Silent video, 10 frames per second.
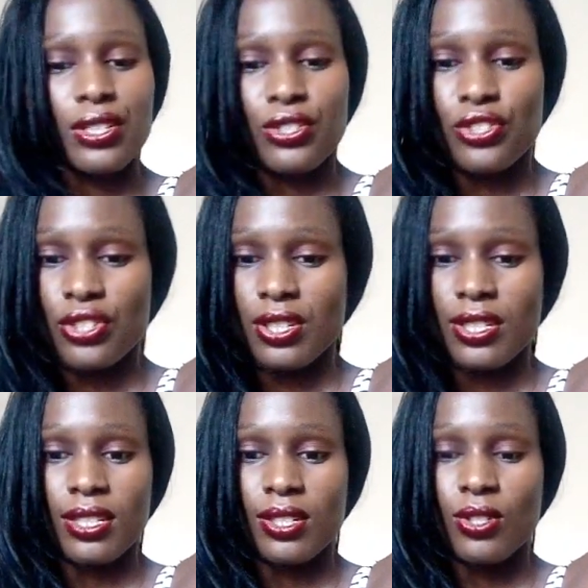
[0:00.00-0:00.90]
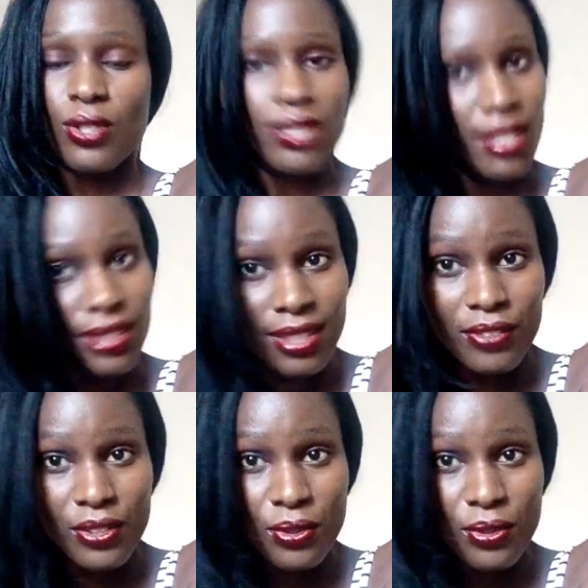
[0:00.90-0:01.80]
she got
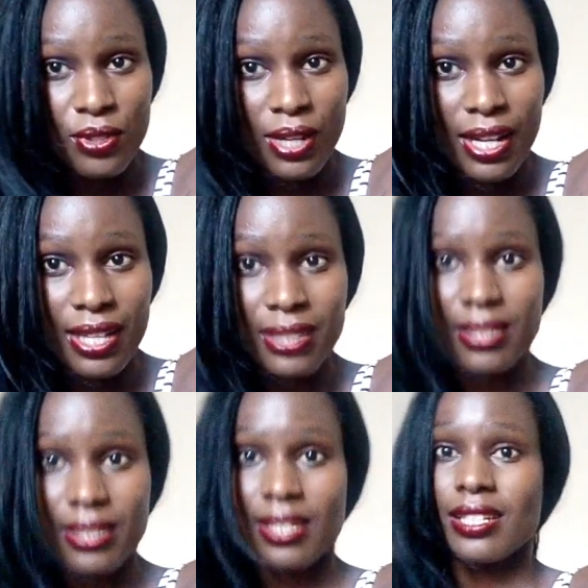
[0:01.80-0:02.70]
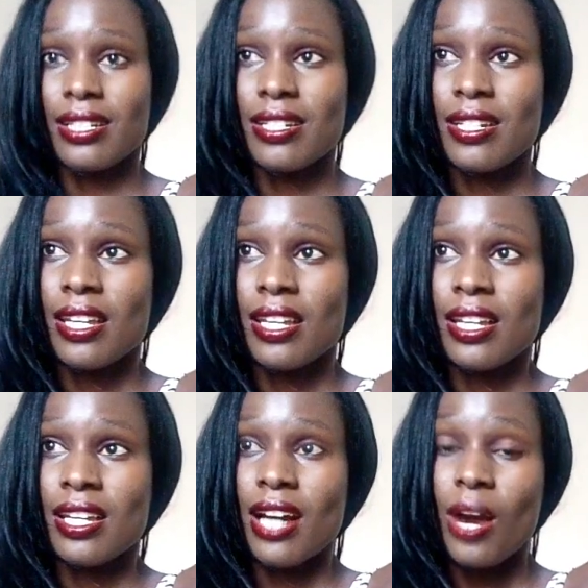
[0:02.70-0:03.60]
herself into drugs and
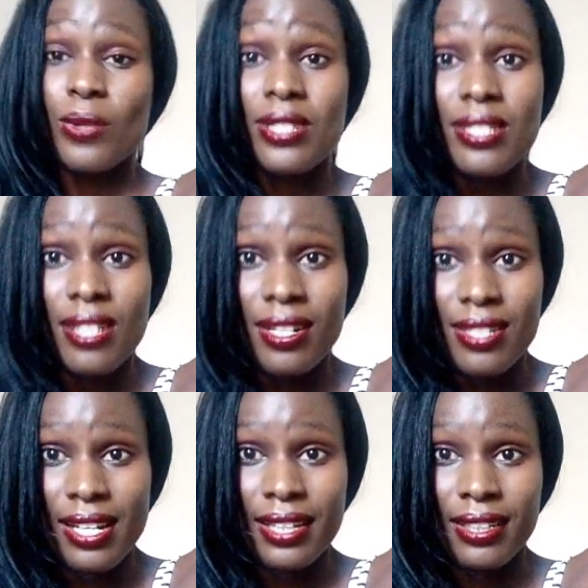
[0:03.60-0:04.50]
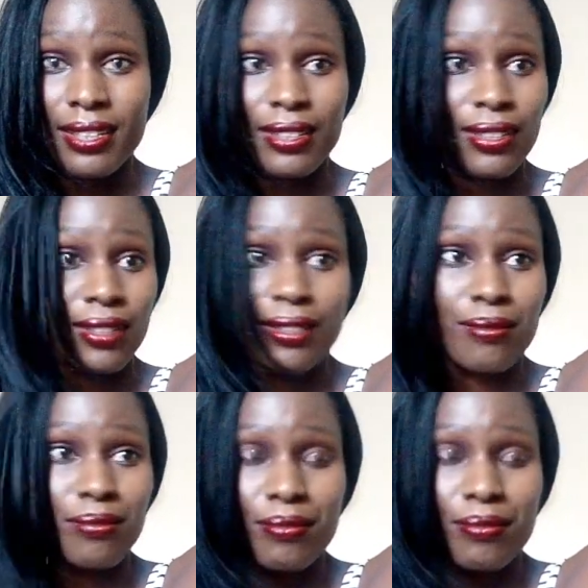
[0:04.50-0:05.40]
how it started like
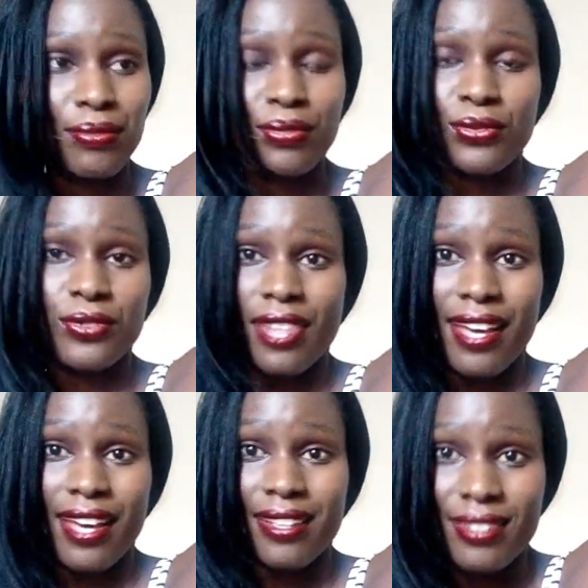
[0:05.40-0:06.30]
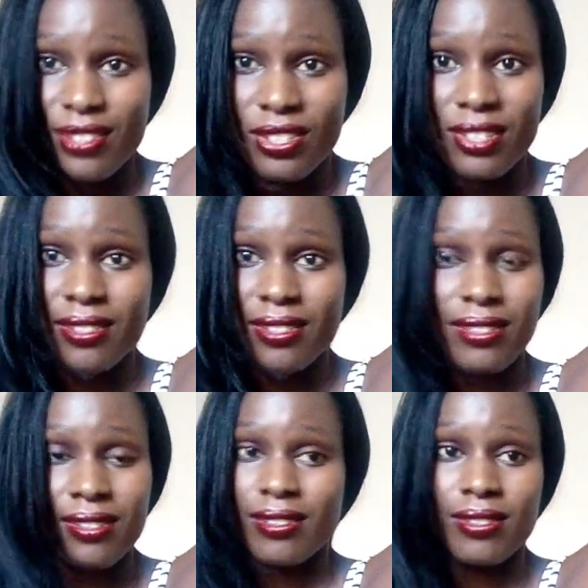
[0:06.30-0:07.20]
that, just
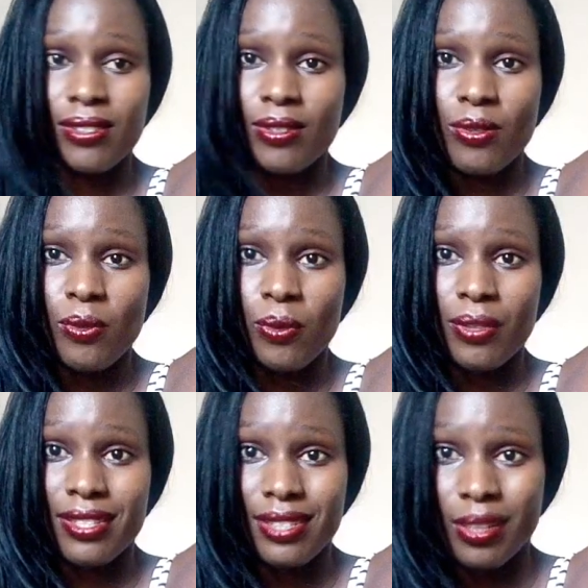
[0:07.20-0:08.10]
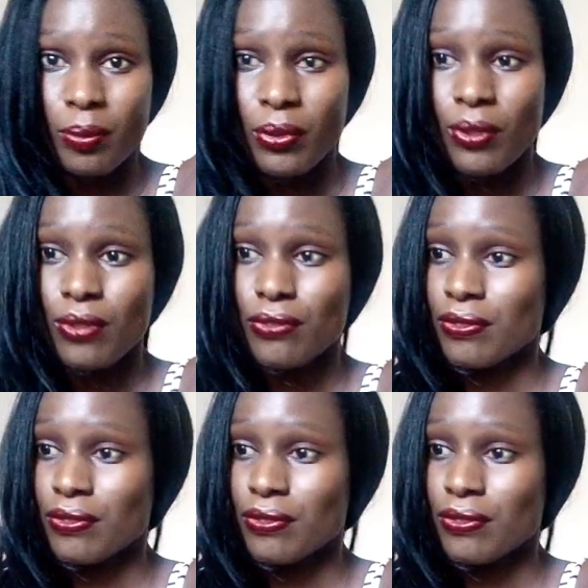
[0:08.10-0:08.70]
with a sip of